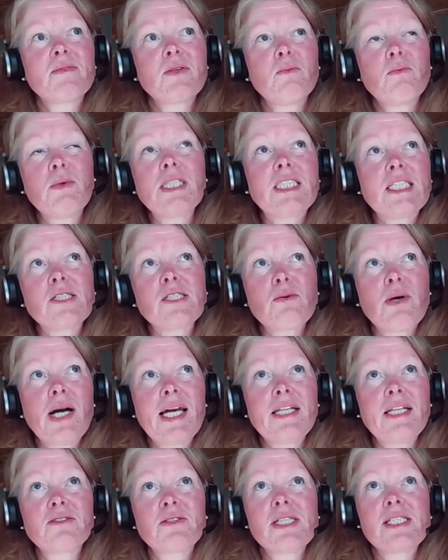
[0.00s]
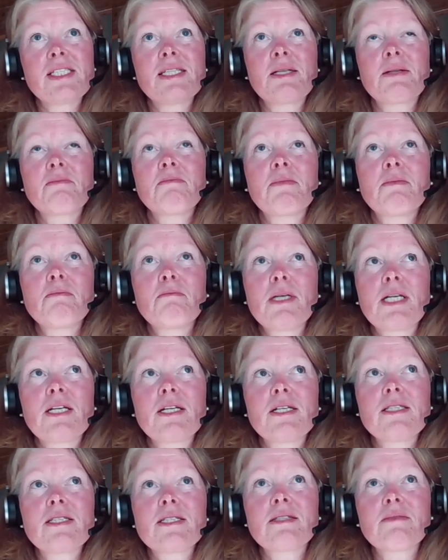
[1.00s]
which is quite interesting,
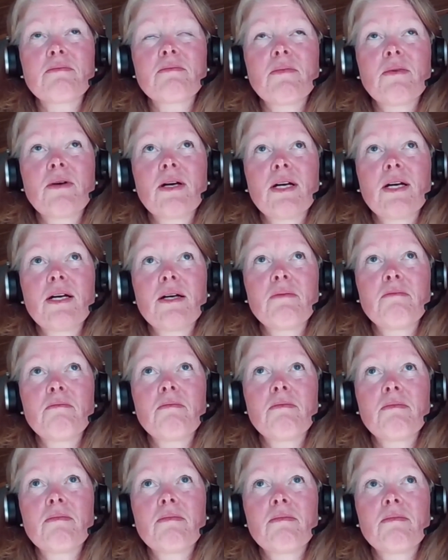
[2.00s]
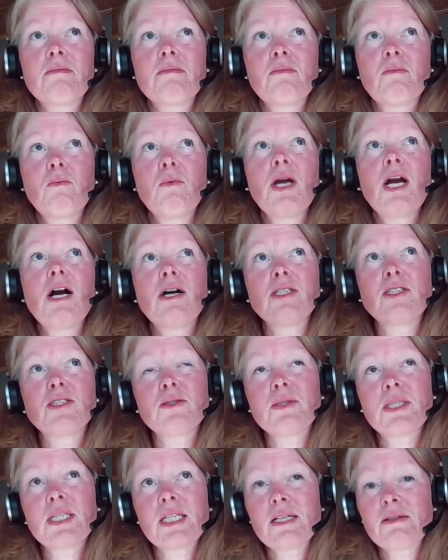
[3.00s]
because we are
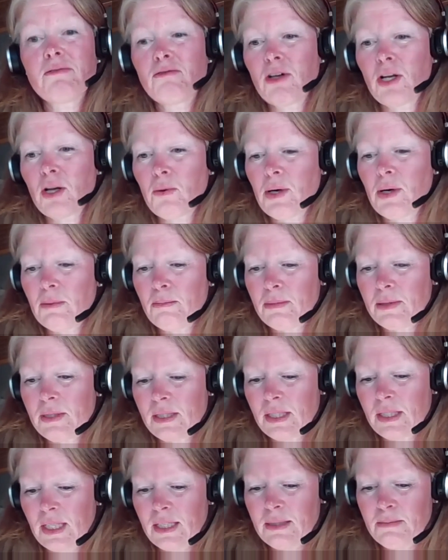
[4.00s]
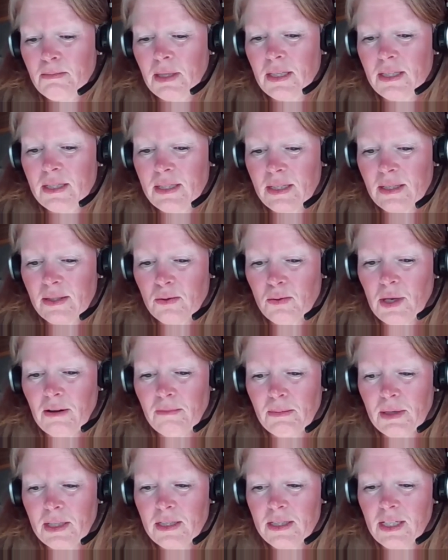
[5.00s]
doing the follow-up 6 months and 12
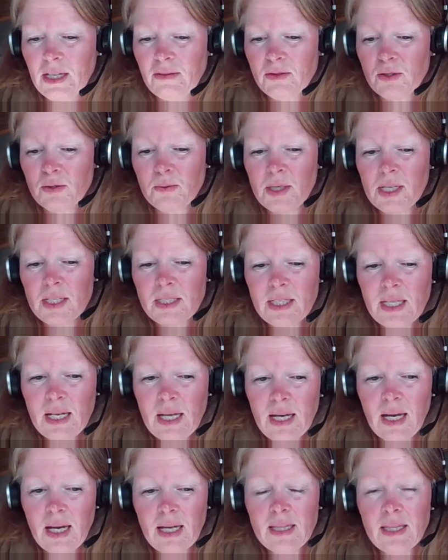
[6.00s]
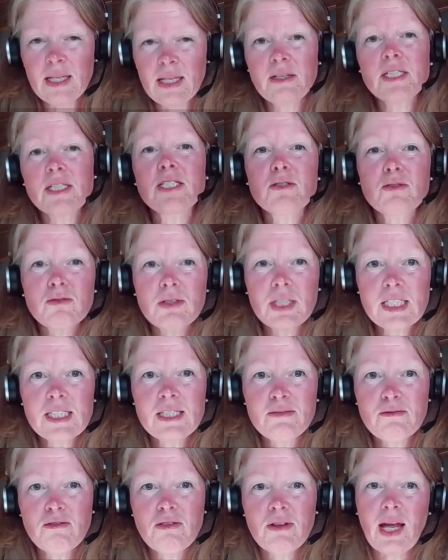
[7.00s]
months afterwards, and there is a
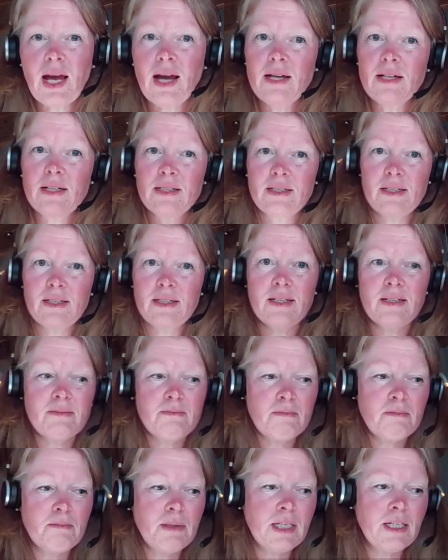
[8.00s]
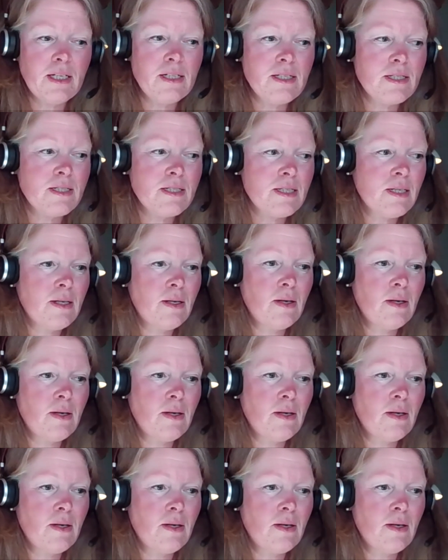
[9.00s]
reason for that, because